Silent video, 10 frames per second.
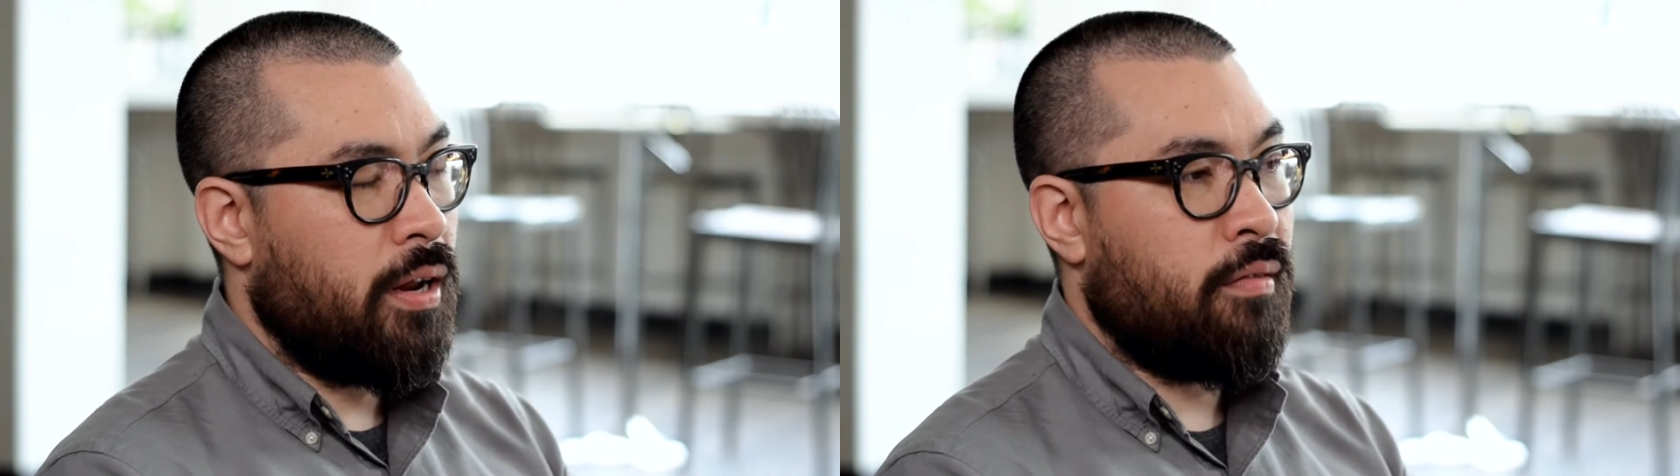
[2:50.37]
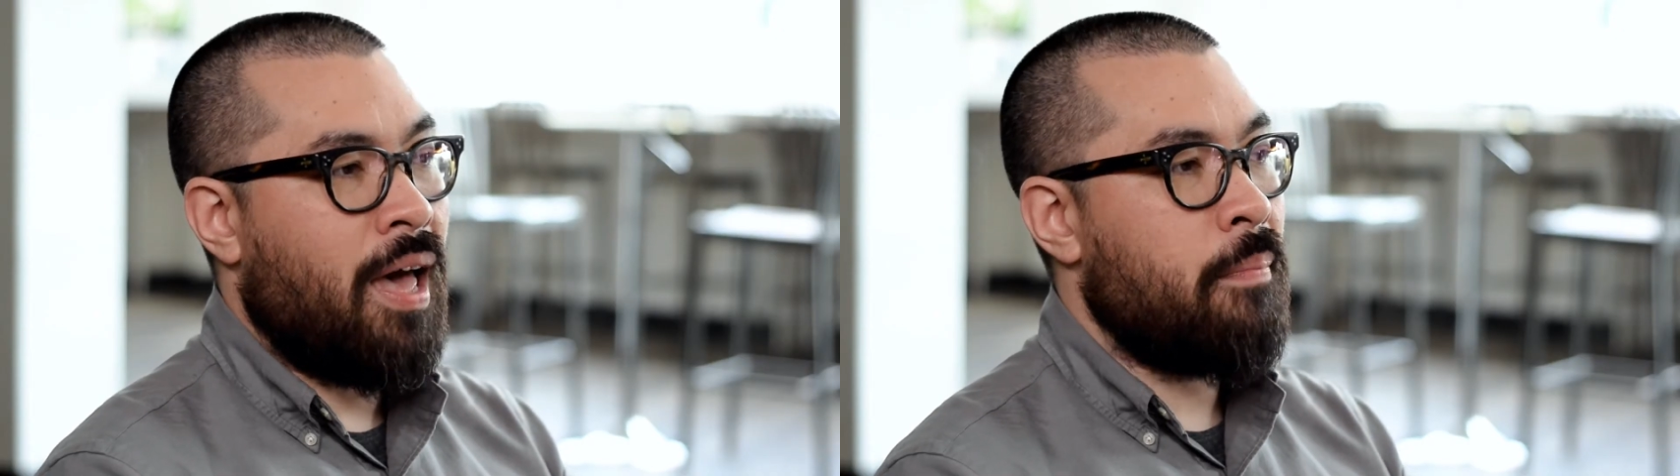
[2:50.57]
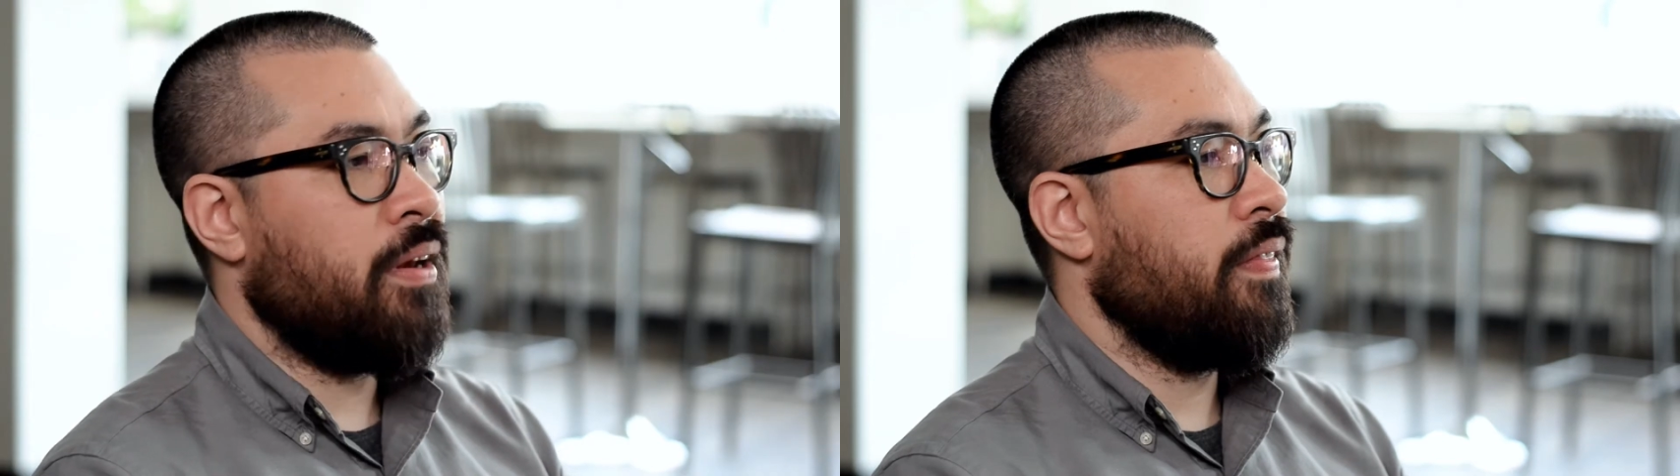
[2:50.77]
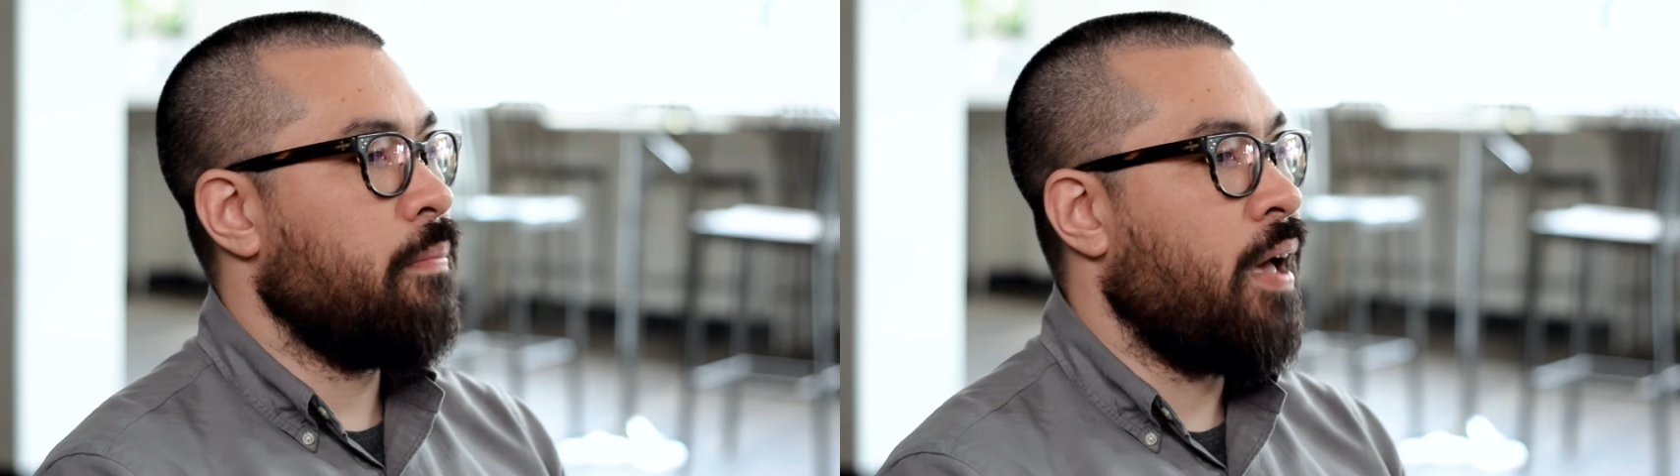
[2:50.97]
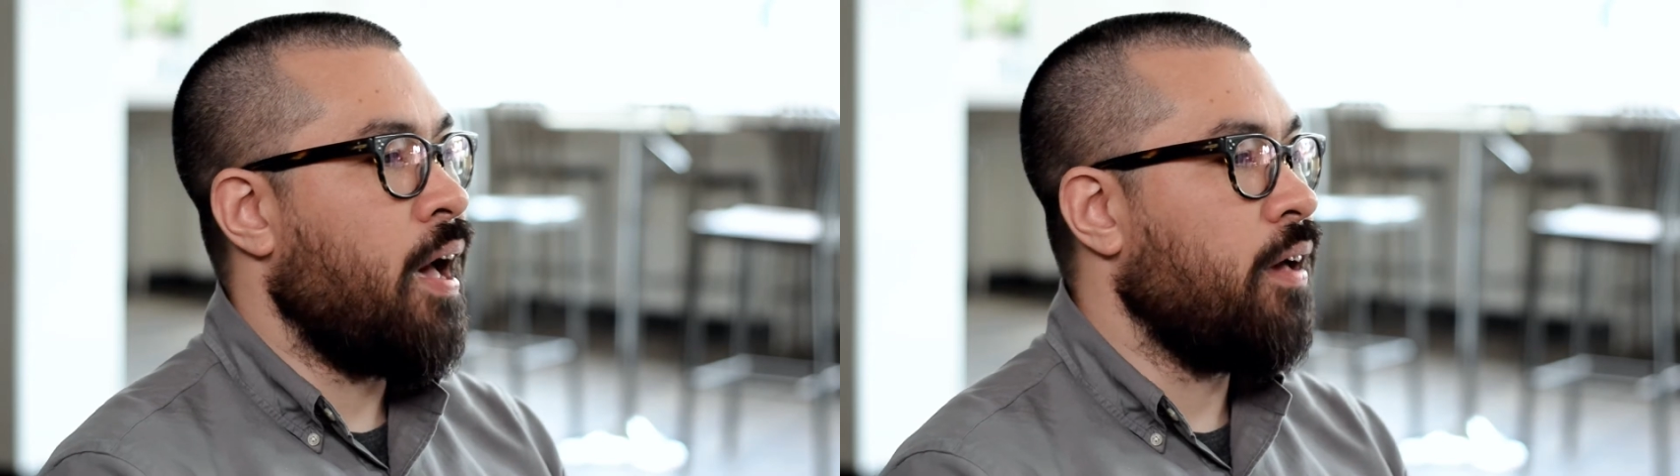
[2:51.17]
has happened in
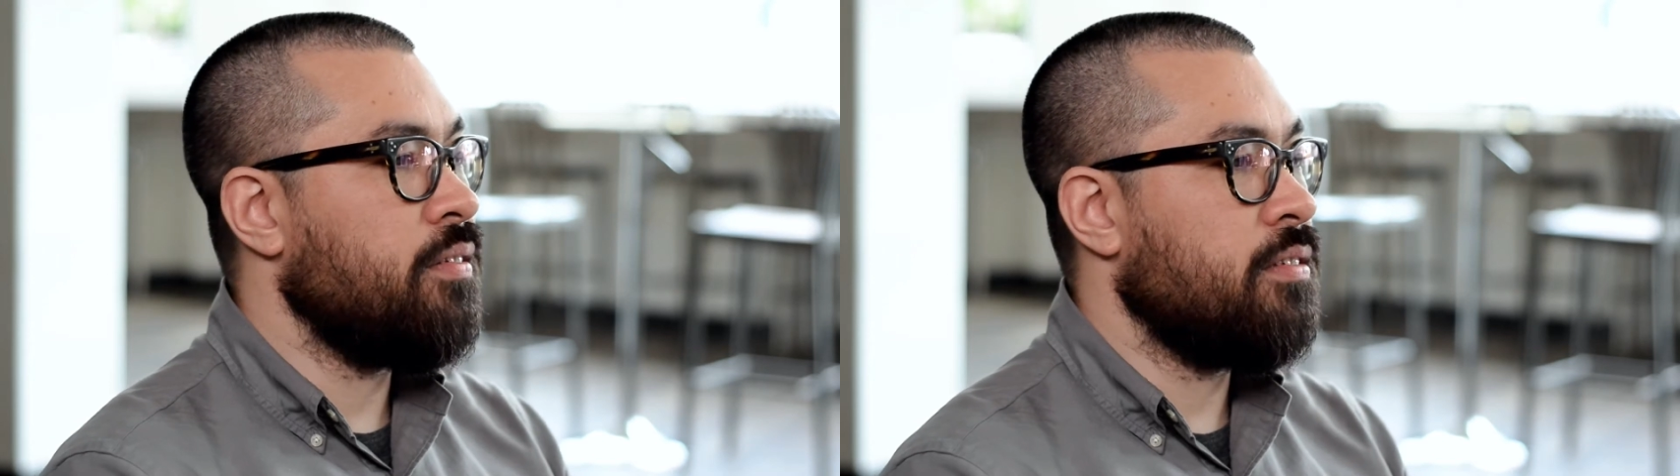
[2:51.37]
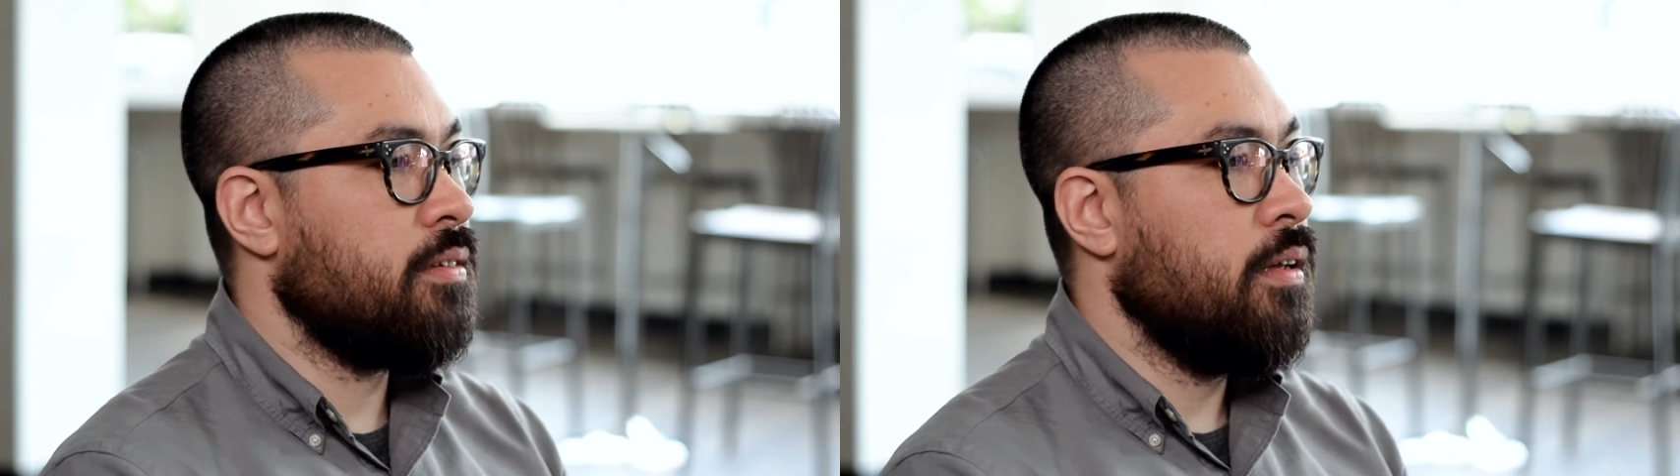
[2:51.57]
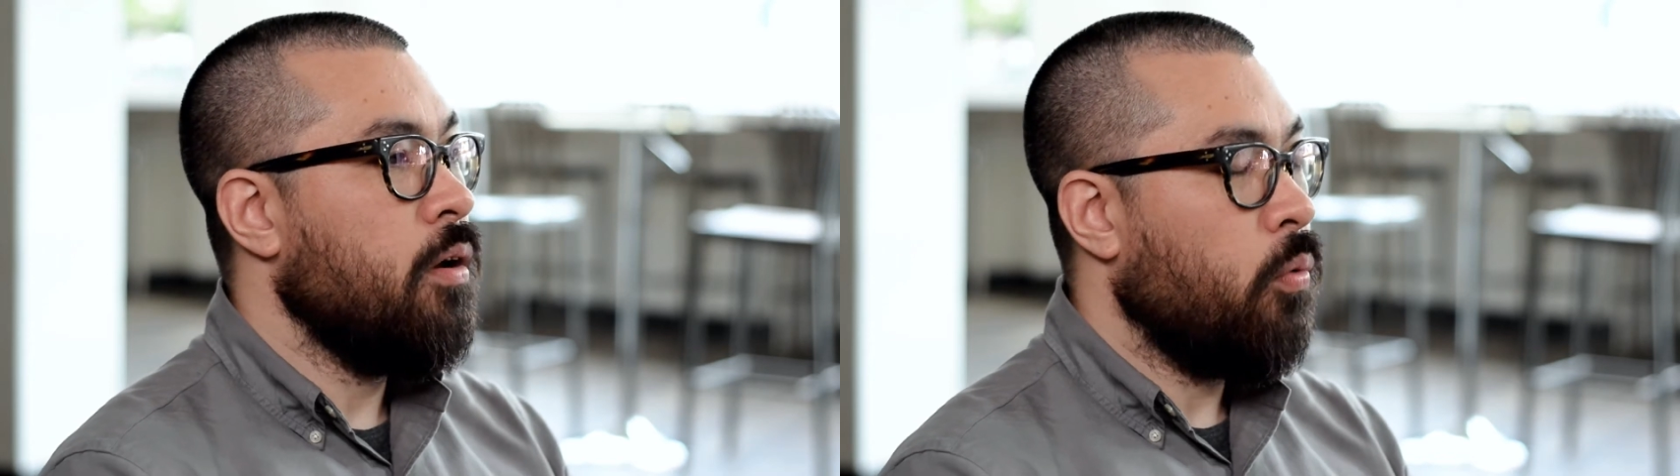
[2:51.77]
the past,